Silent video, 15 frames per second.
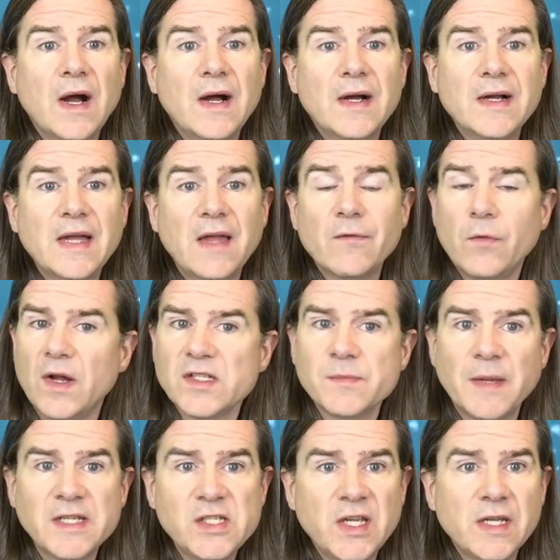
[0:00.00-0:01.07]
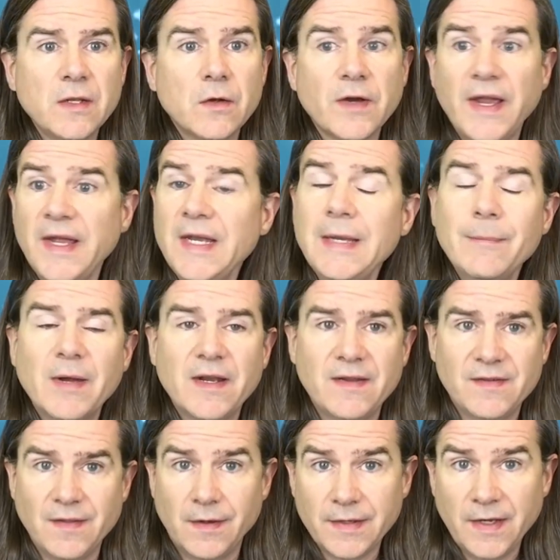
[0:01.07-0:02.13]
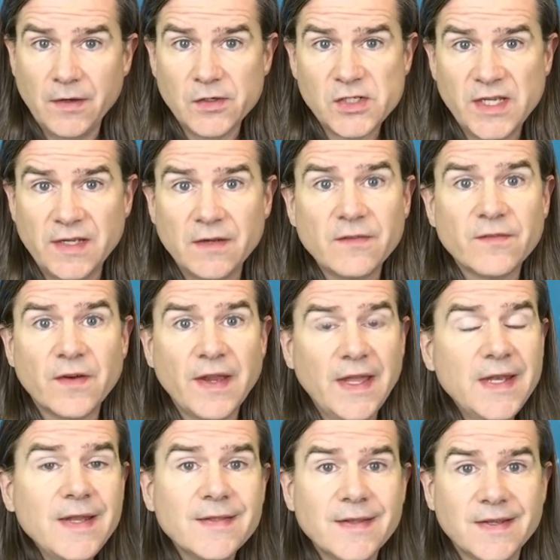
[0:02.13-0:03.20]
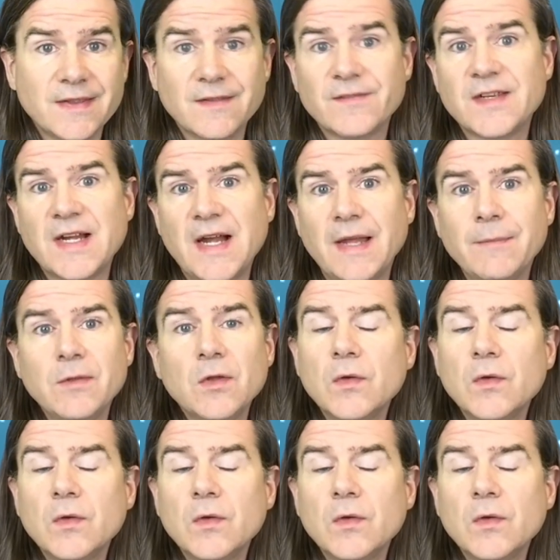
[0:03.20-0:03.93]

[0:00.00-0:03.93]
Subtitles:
have watched my channel or anybody's long hair channel for any length of time,